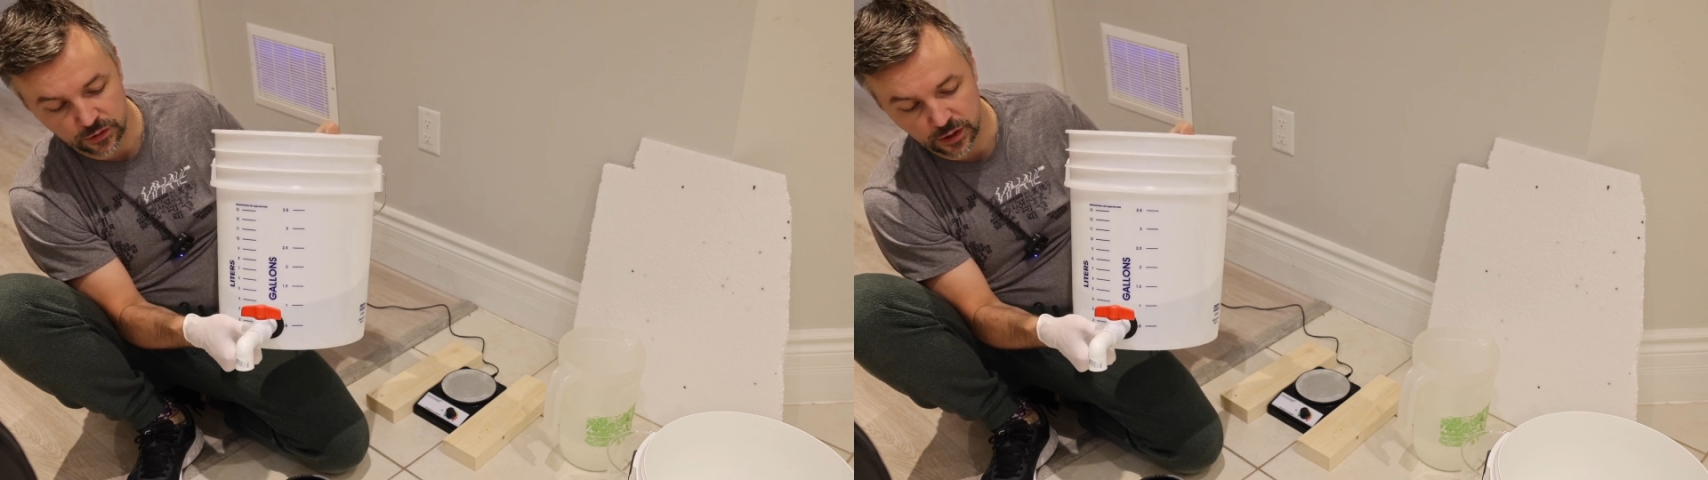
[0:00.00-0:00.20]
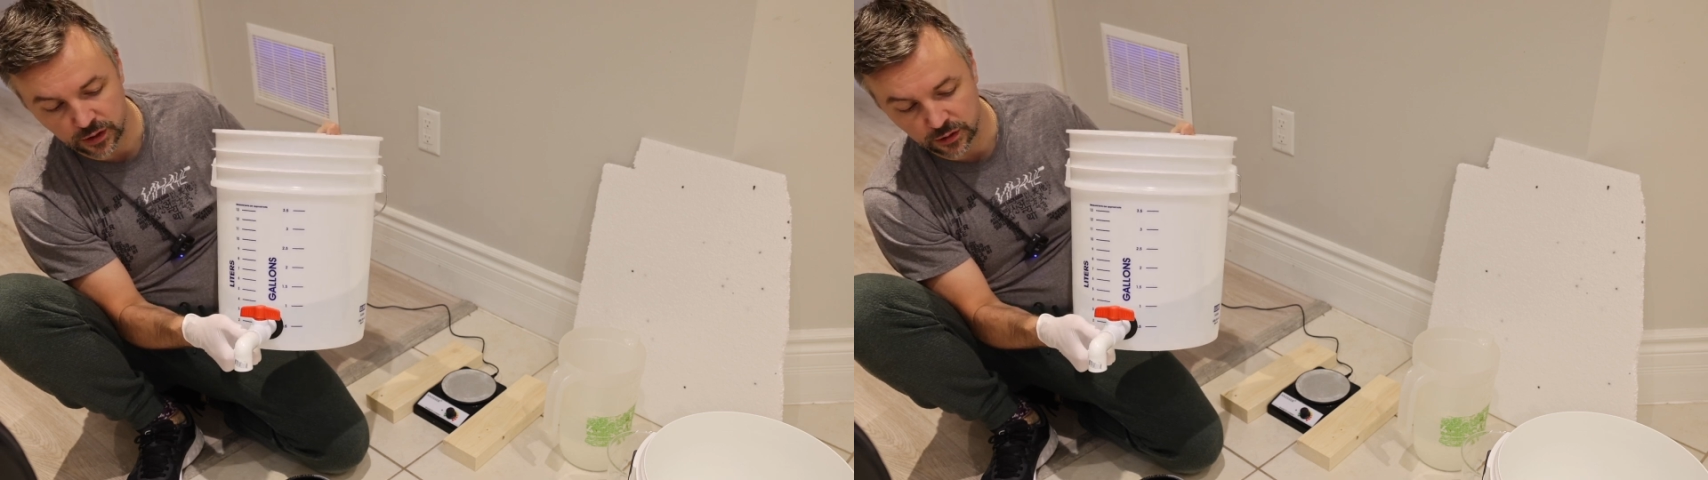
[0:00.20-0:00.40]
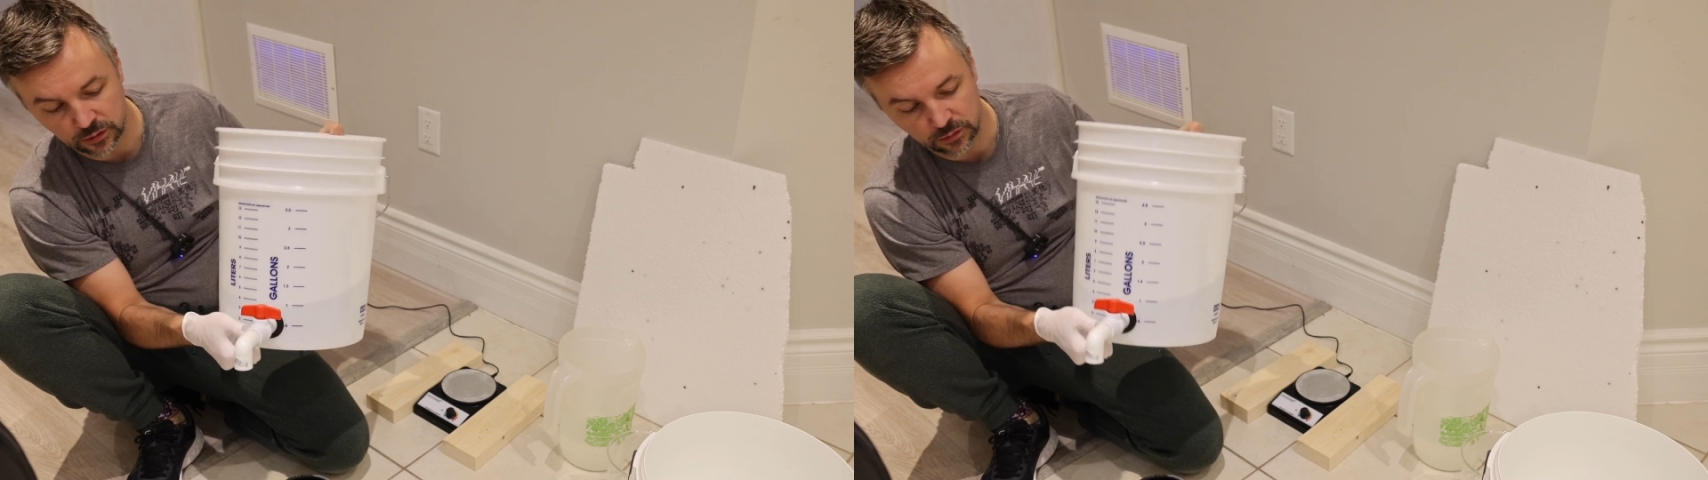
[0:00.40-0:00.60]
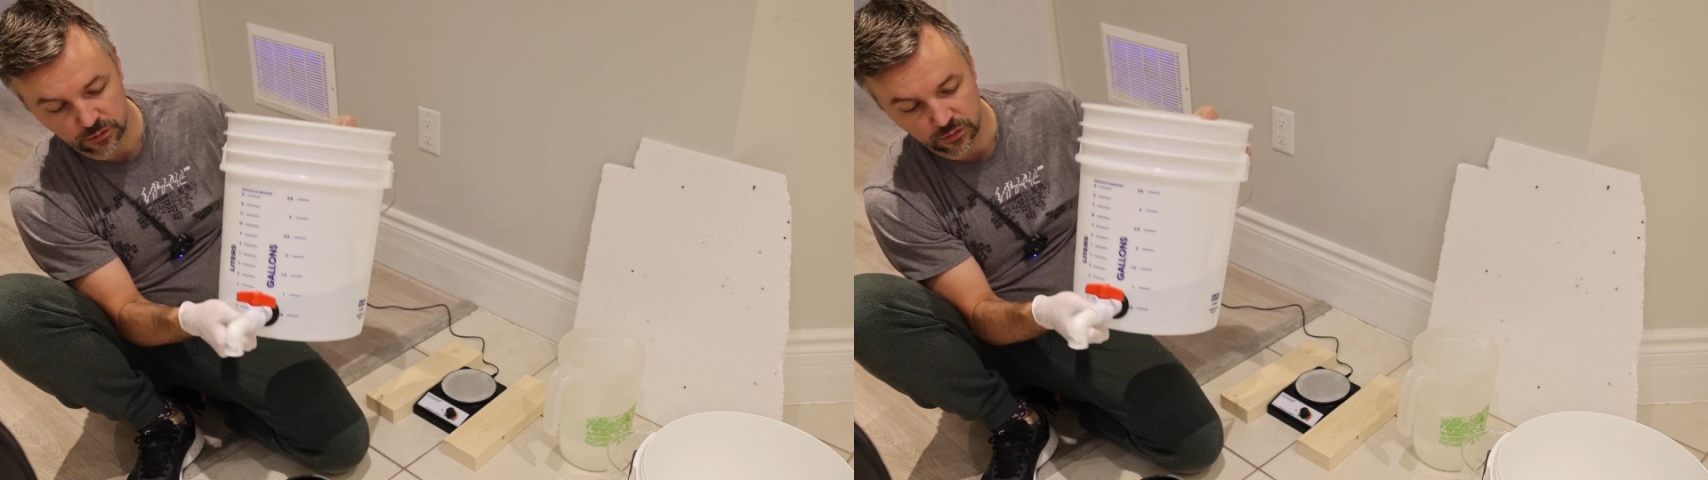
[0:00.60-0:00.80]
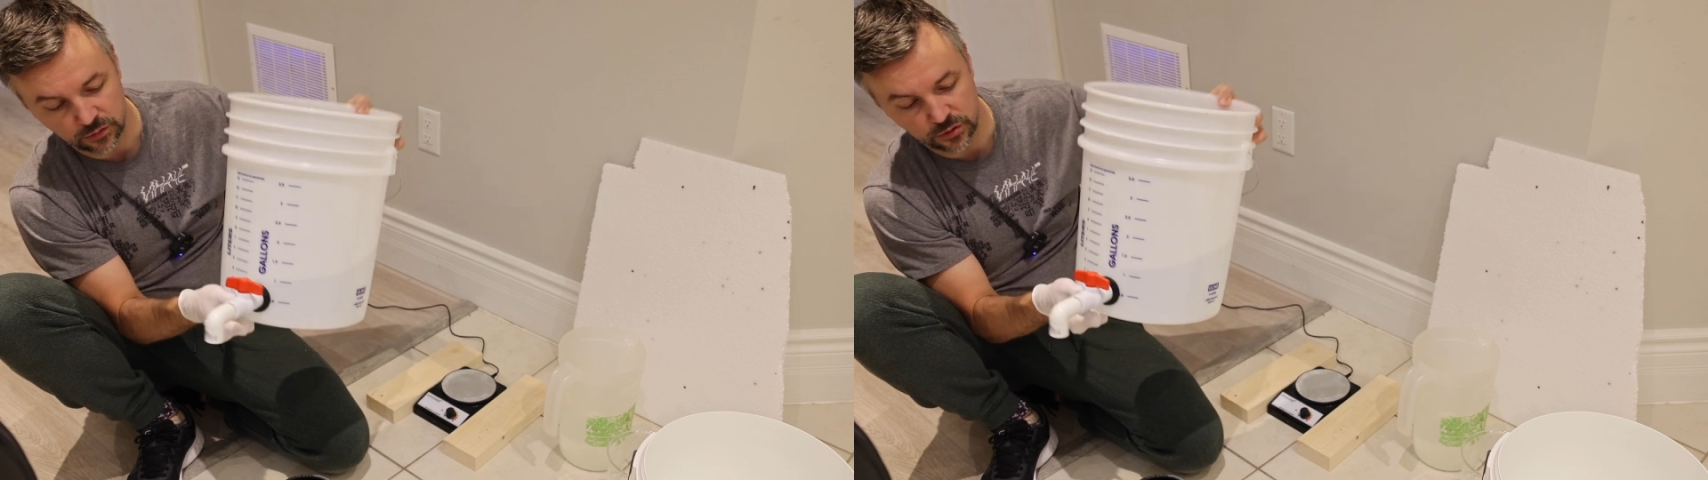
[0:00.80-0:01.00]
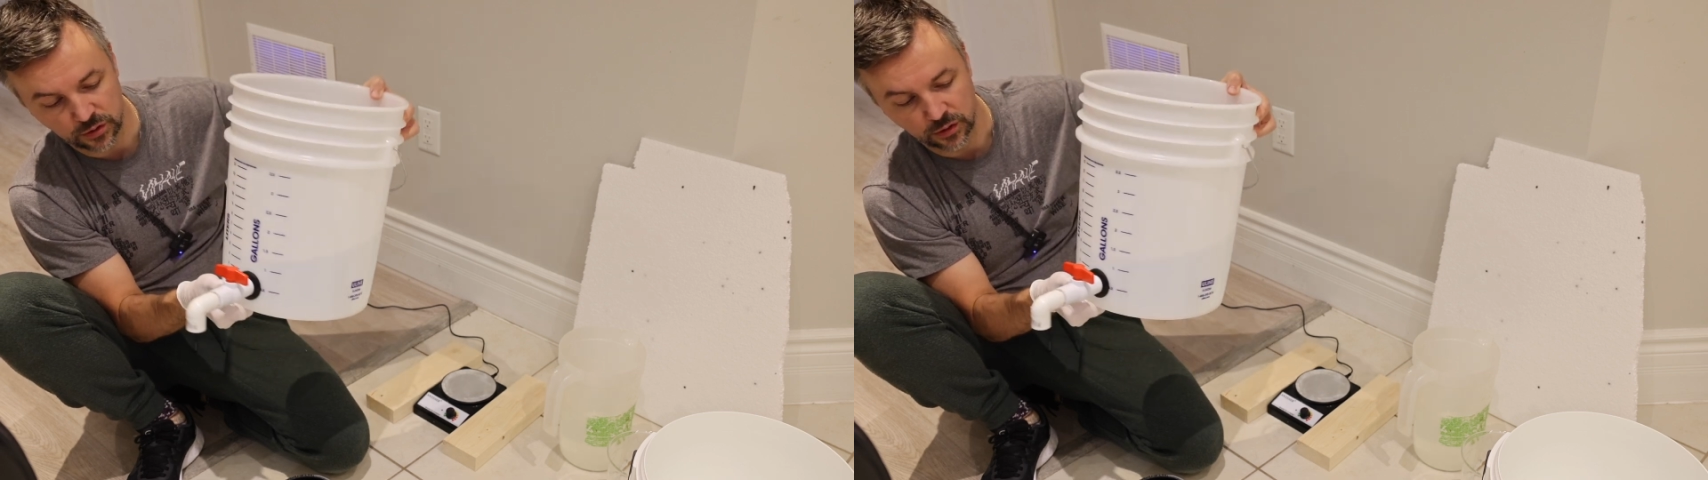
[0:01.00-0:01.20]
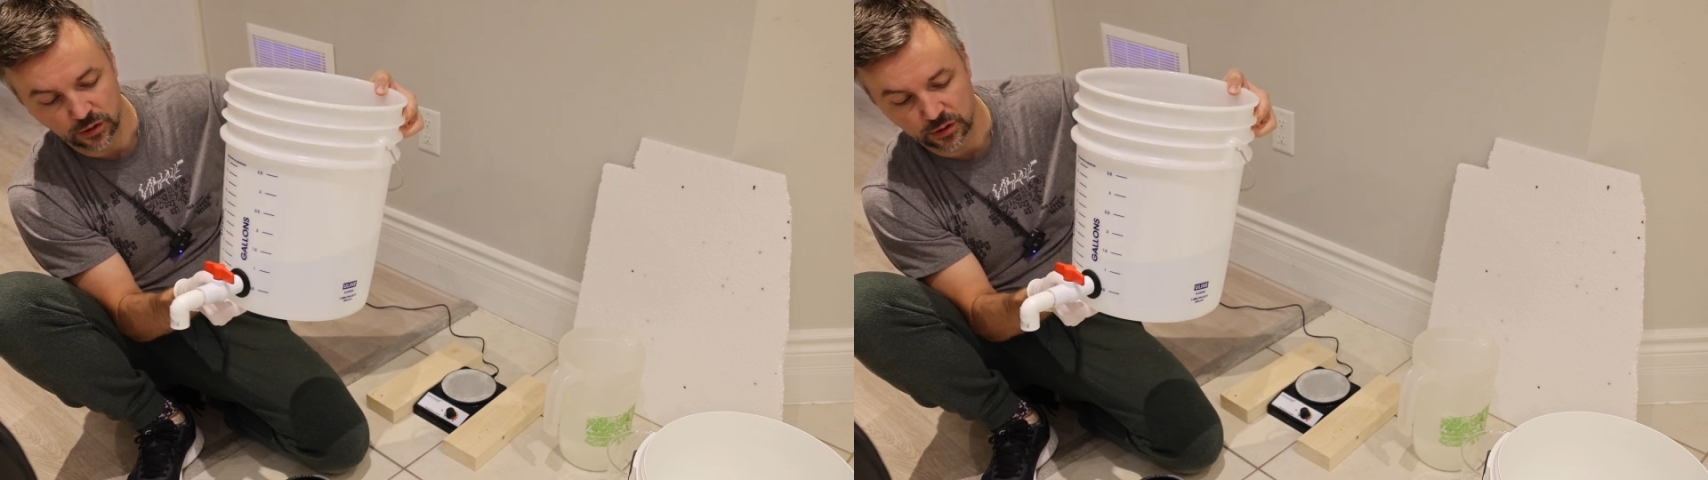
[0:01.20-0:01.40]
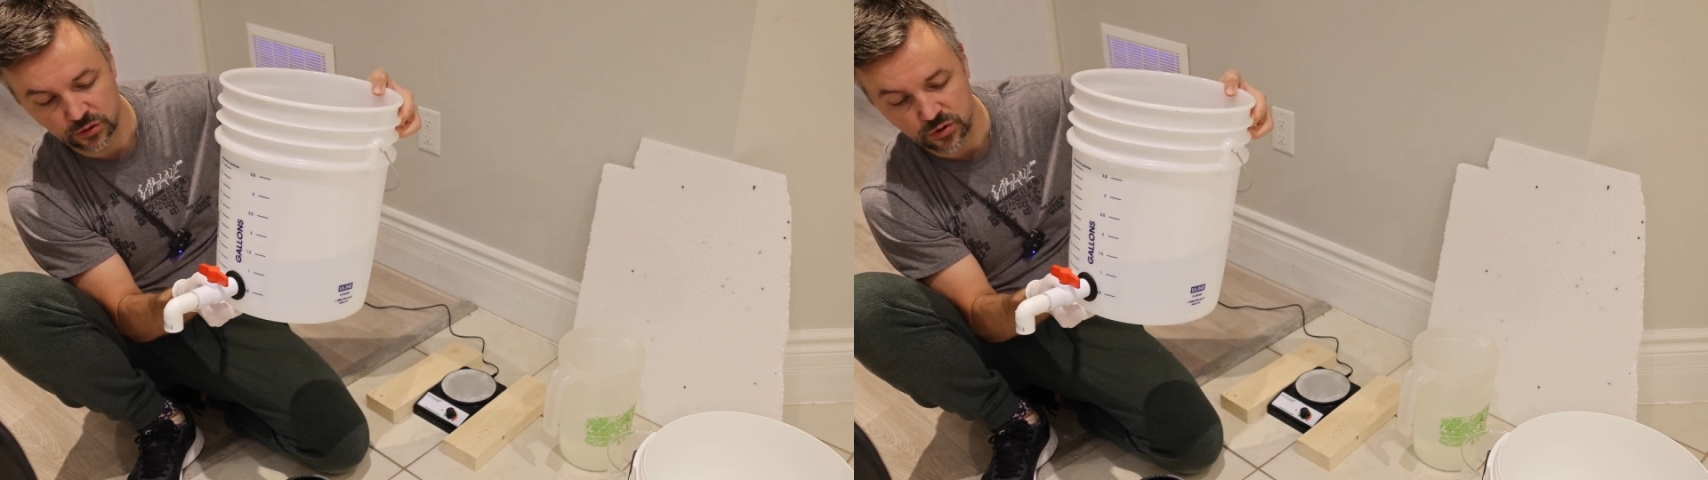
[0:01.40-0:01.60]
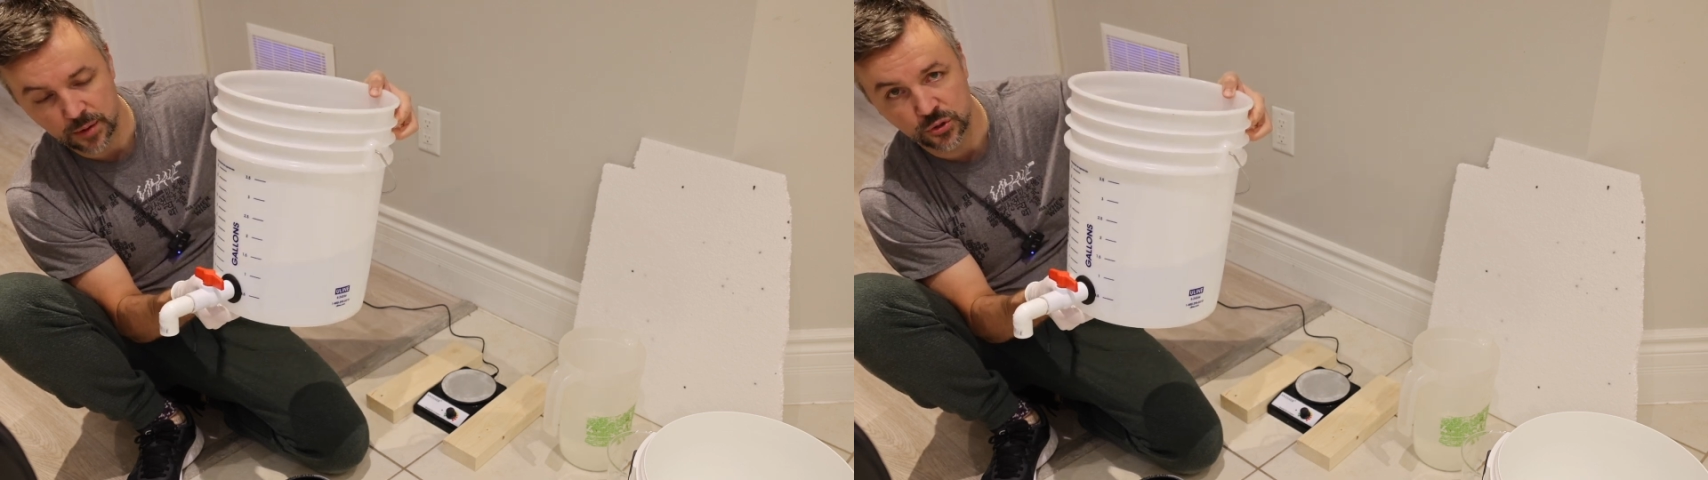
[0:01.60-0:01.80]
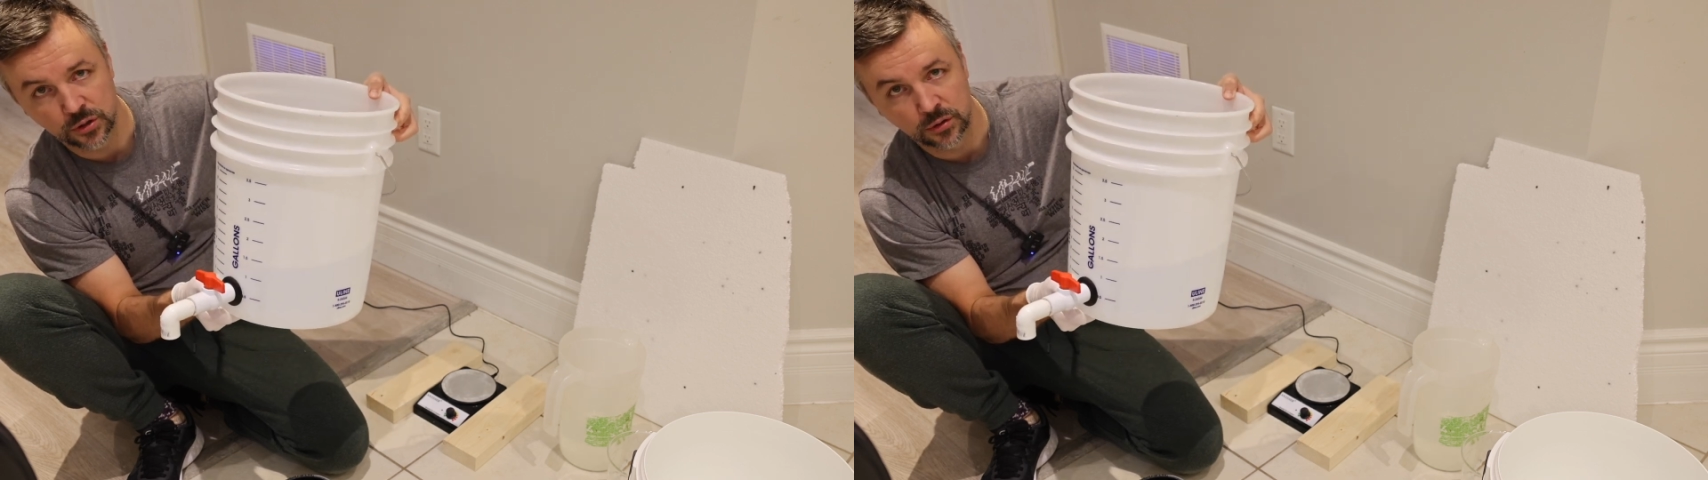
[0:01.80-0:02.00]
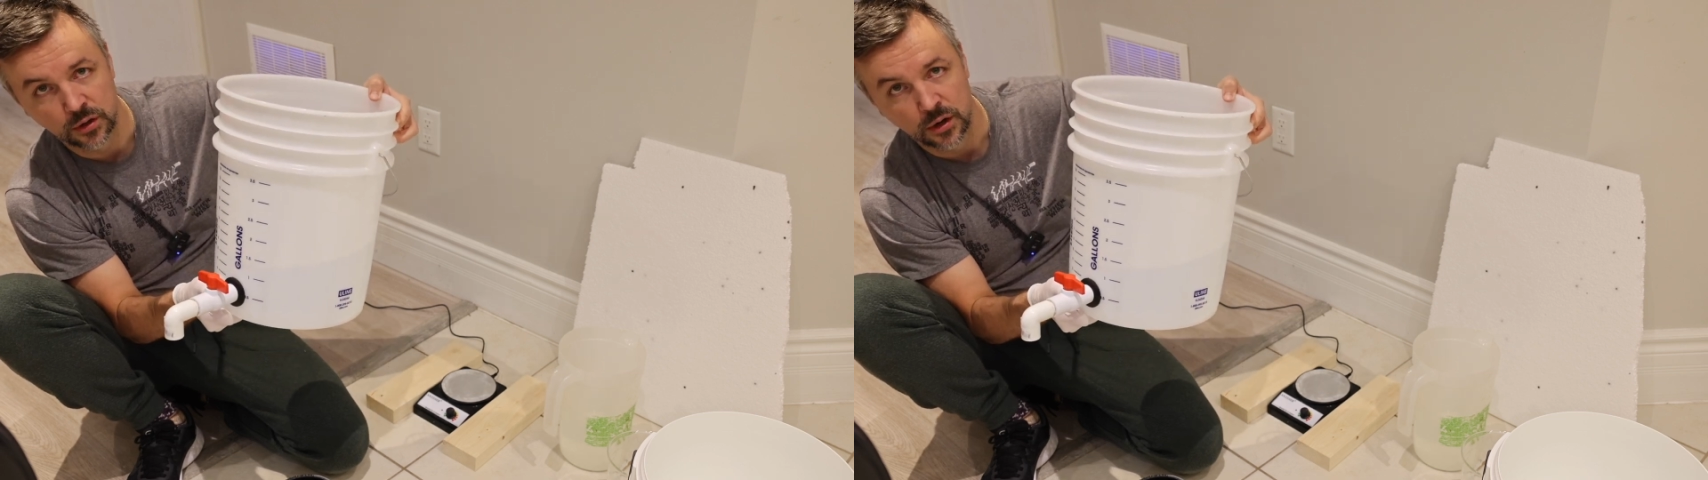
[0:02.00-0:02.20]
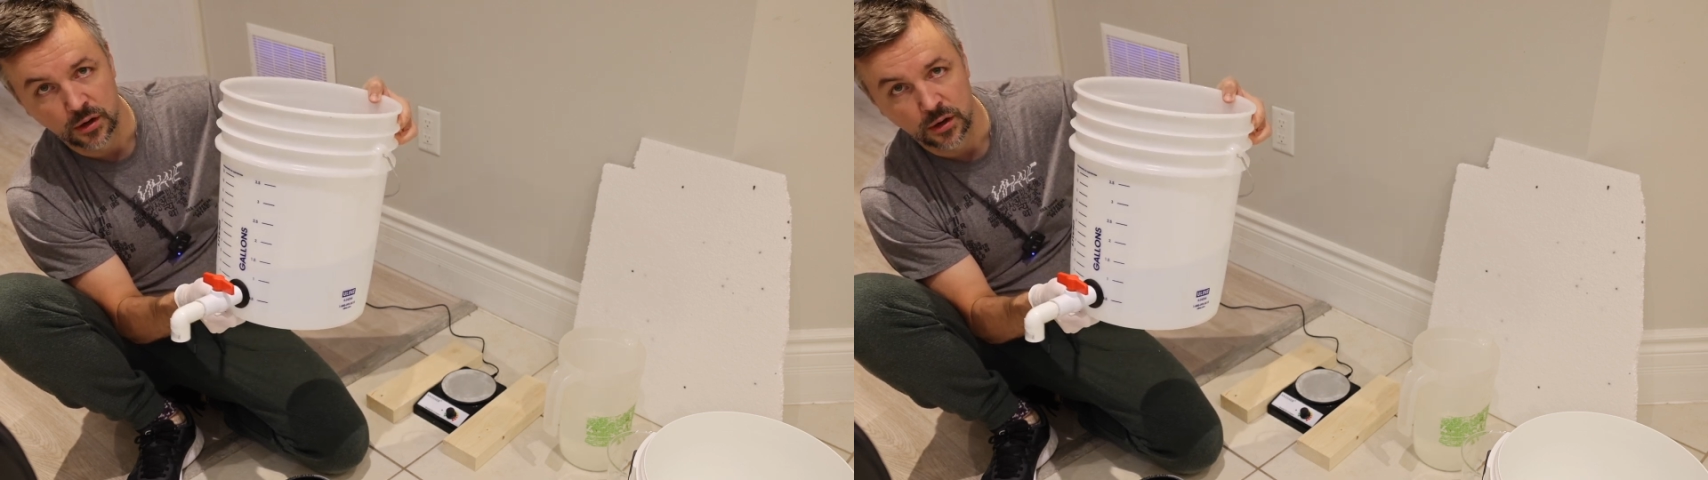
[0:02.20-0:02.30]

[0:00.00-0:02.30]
then there's a little contraption,